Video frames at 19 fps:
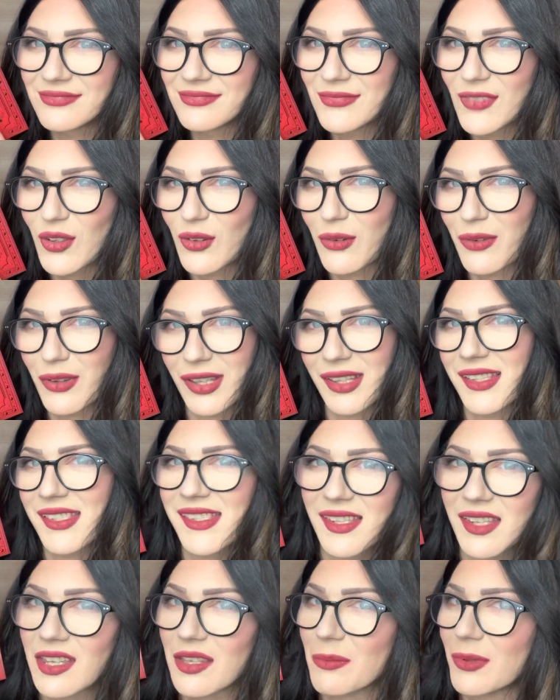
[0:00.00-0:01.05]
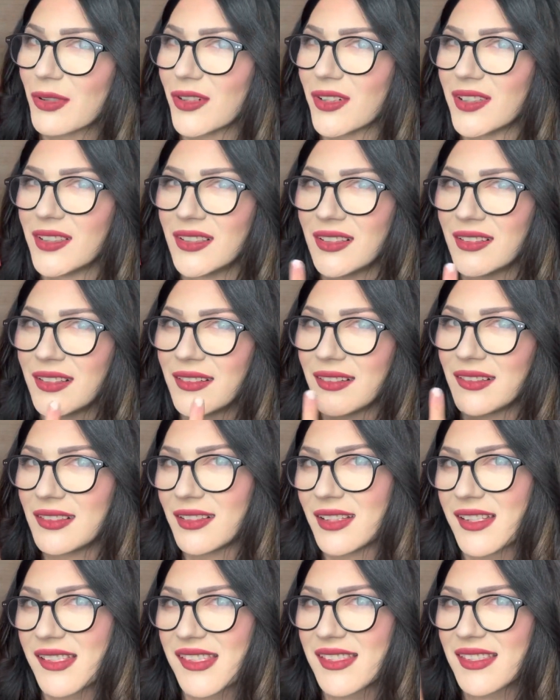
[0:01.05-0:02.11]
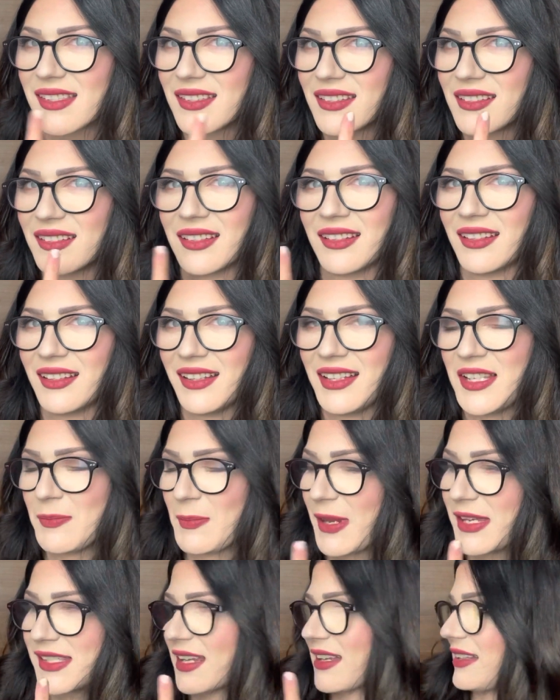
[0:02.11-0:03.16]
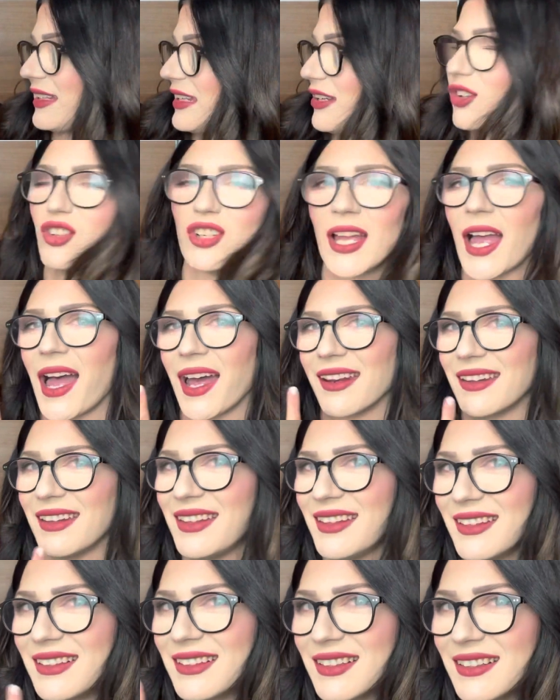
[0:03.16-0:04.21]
Don't know if you can see, but it's basically uncanny.